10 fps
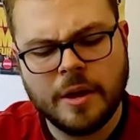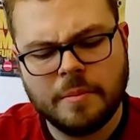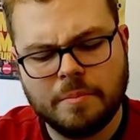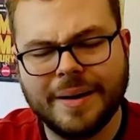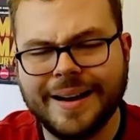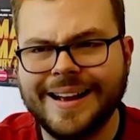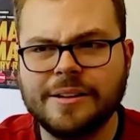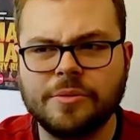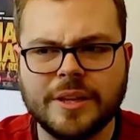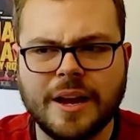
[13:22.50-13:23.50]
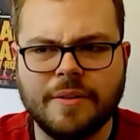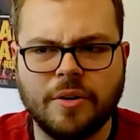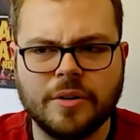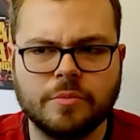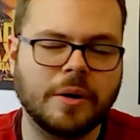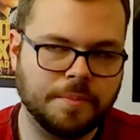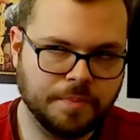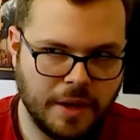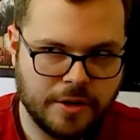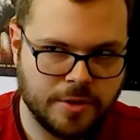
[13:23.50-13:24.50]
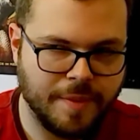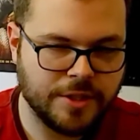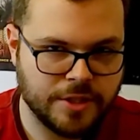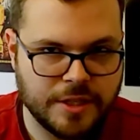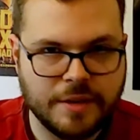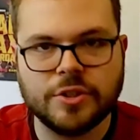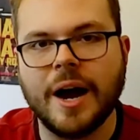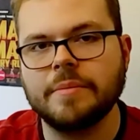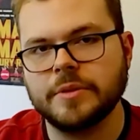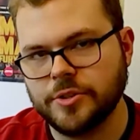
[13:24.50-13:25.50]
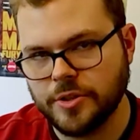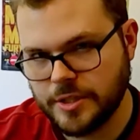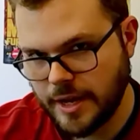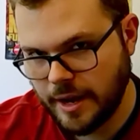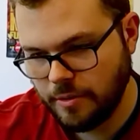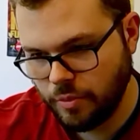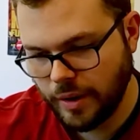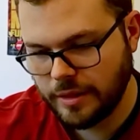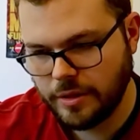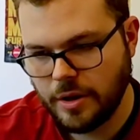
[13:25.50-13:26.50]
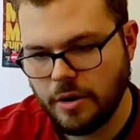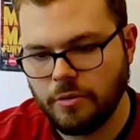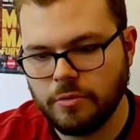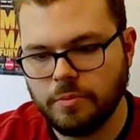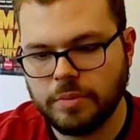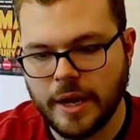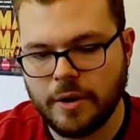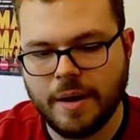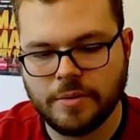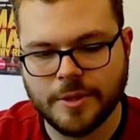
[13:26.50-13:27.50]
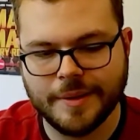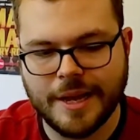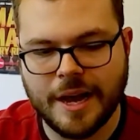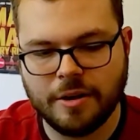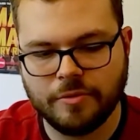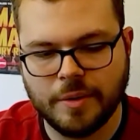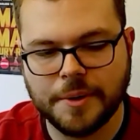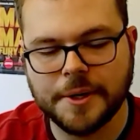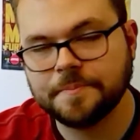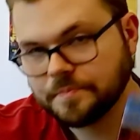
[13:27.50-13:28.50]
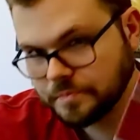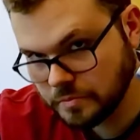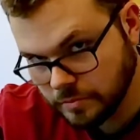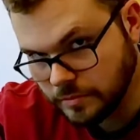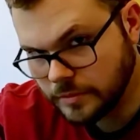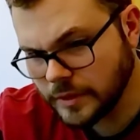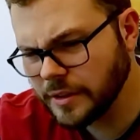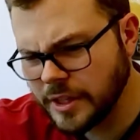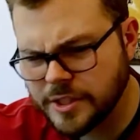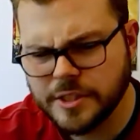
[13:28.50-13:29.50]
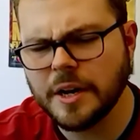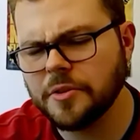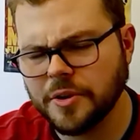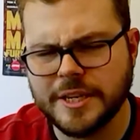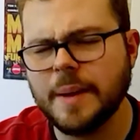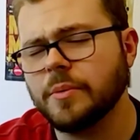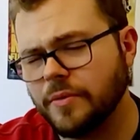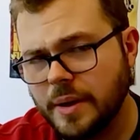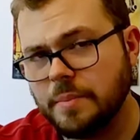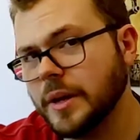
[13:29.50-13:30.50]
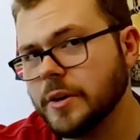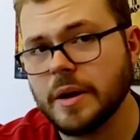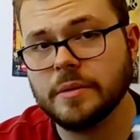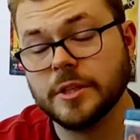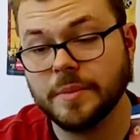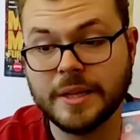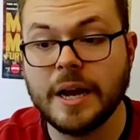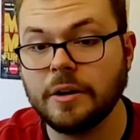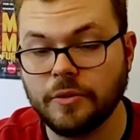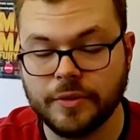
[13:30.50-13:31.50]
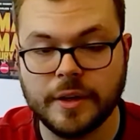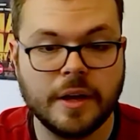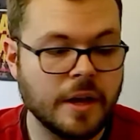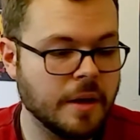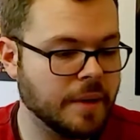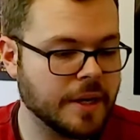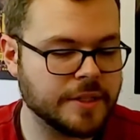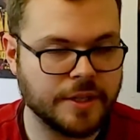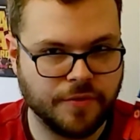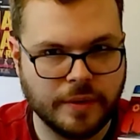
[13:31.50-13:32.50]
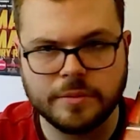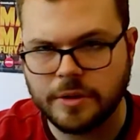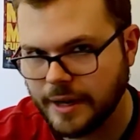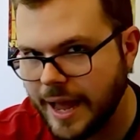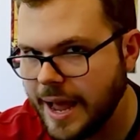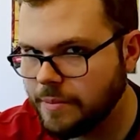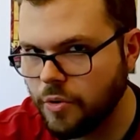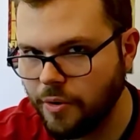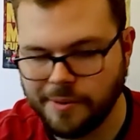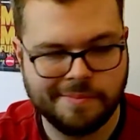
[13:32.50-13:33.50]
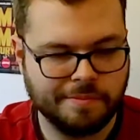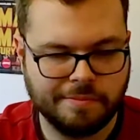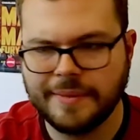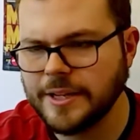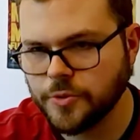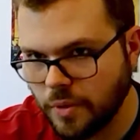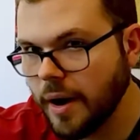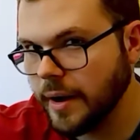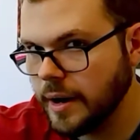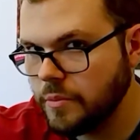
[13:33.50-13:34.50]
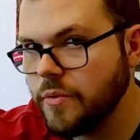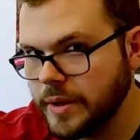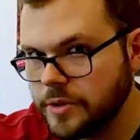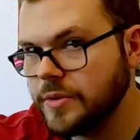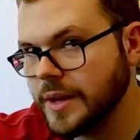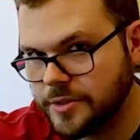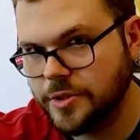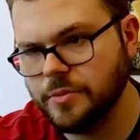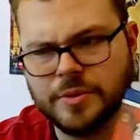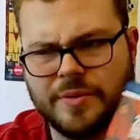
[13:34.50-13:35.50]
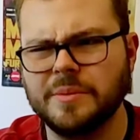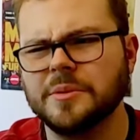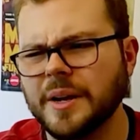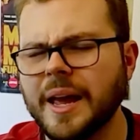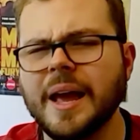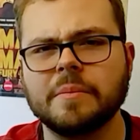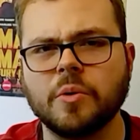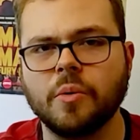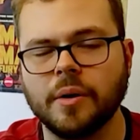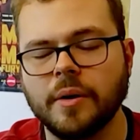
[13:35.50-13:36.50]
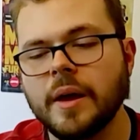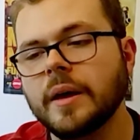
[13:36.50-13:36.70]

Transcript: But I don't think well, I also mentioned Steve Jobs, I should say, with, you know, playing around with cinematography. But this is another example of him playing around with cinematography, because it's filmed on a camcorder. That's right. A movie in 2002 was filmed on a camcorder.